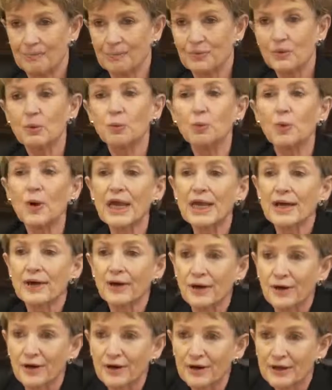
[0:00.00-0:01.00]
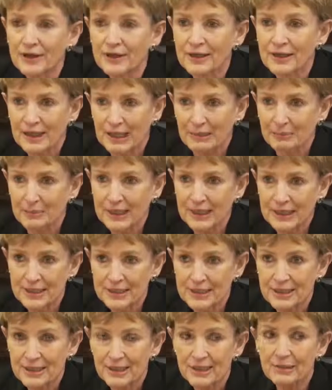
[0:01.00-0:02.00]
Weaker companies
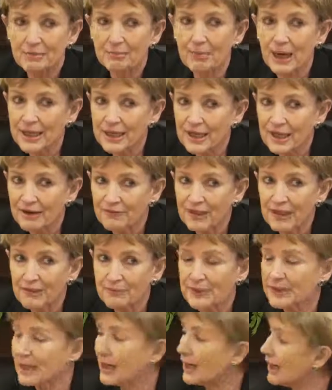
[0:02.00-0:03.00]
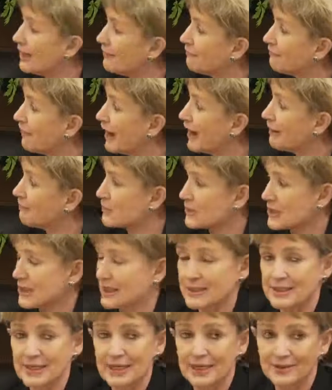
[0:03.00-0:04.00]
might have EBITDA at 5% of
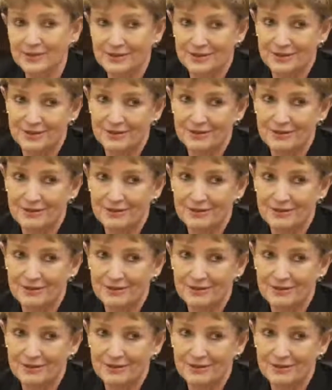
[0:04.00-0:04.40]
sales.